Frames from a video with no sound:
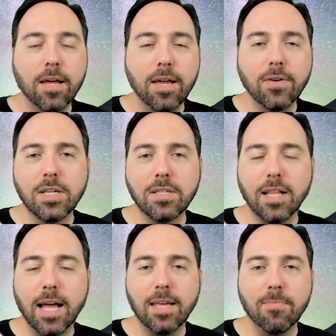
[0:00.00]
Here's a
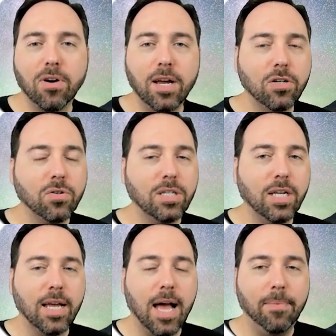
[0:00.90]
slightly more
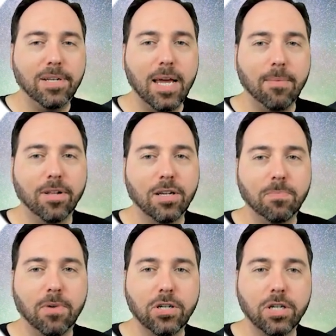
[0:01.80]
interesting common table
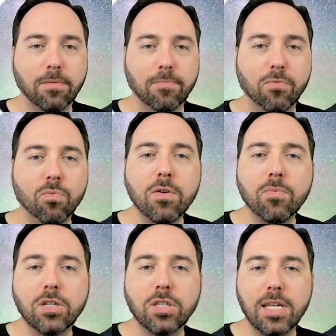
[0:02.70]
expression, one
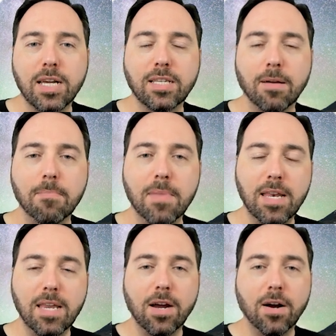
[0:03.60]
which takes a
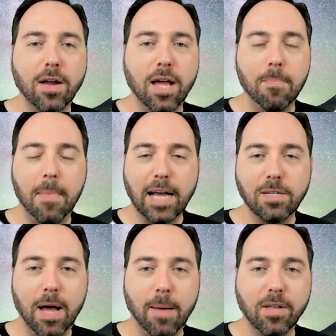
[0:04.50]
min year and a max
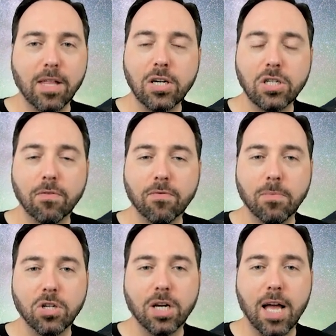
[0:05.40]
population from
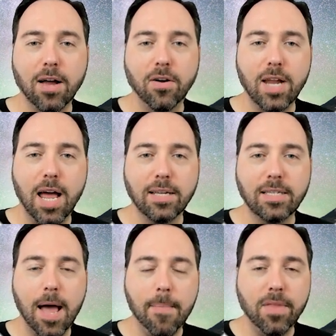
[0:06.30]
the Chicago
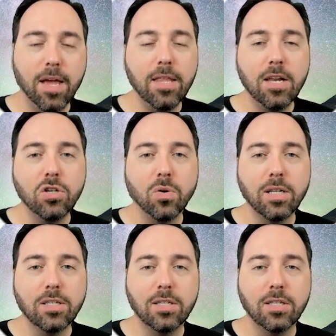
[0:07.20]
dataset and then joins